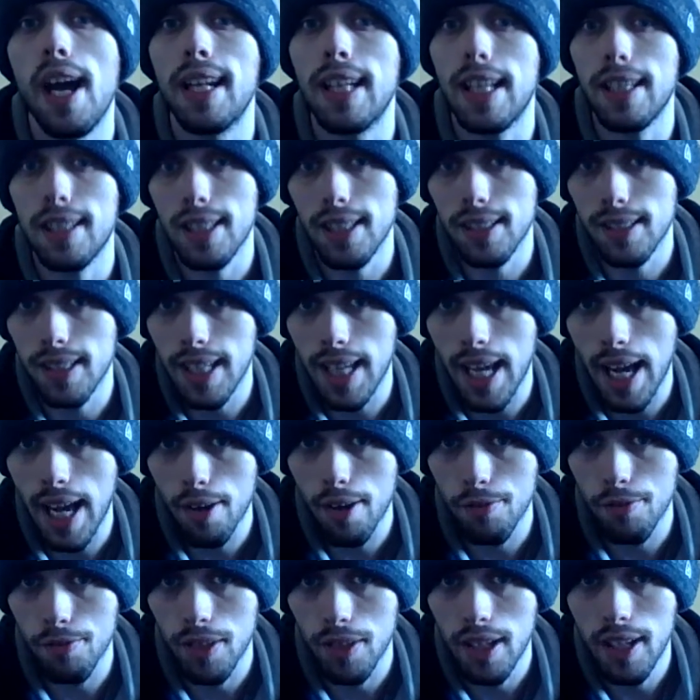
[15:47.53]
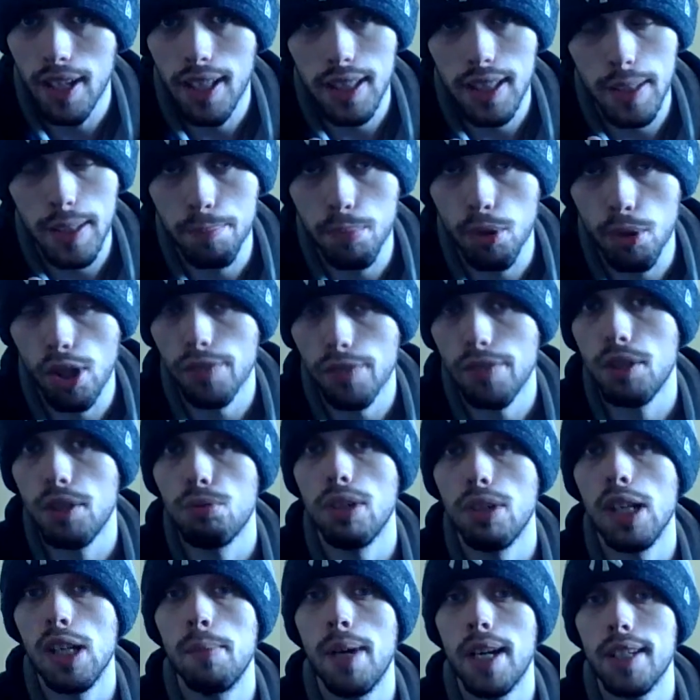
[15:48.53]
And I think they have the perfect
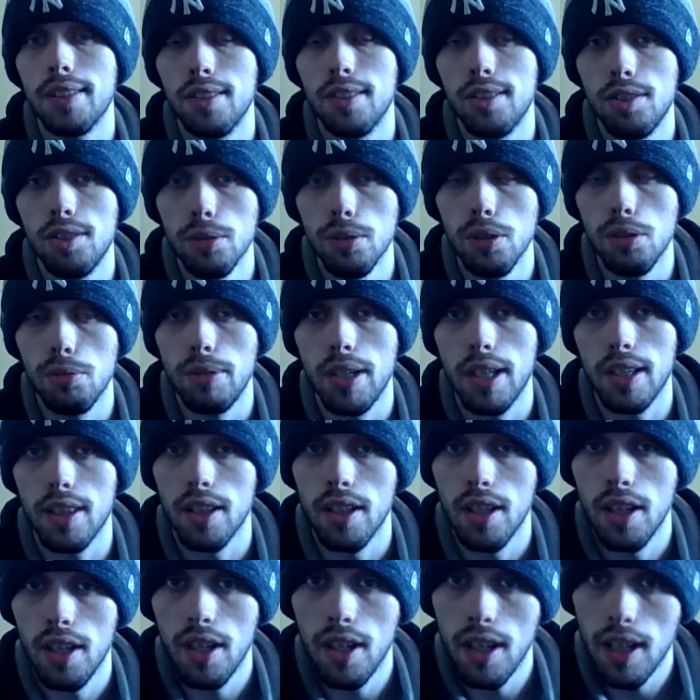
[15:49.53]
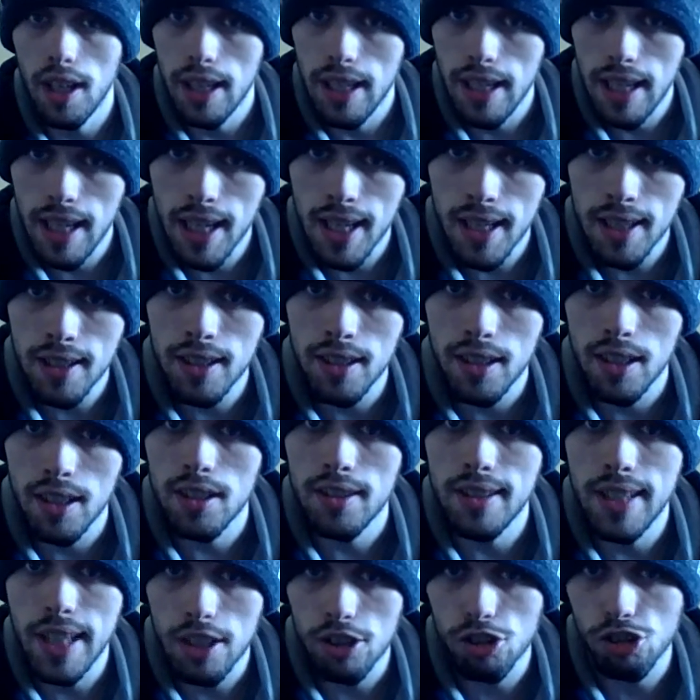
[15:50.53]
running back to do it with in
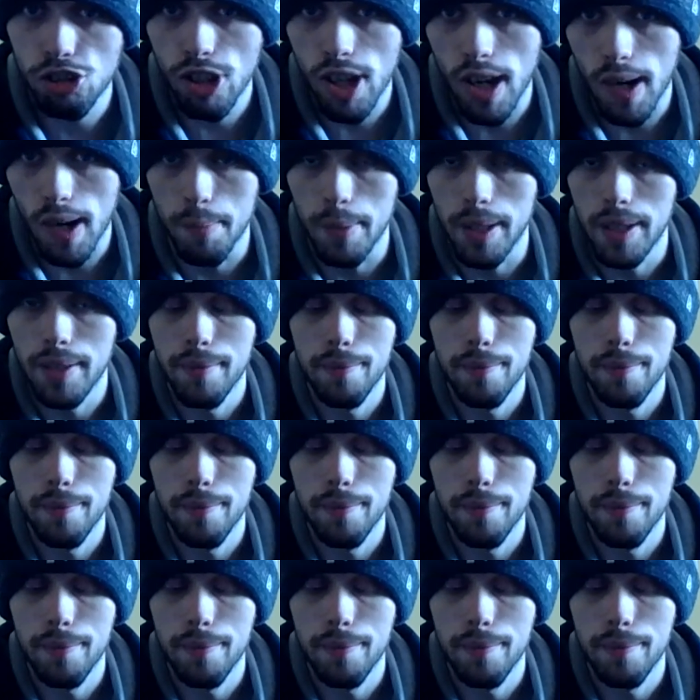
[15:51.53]
Nick Chubb.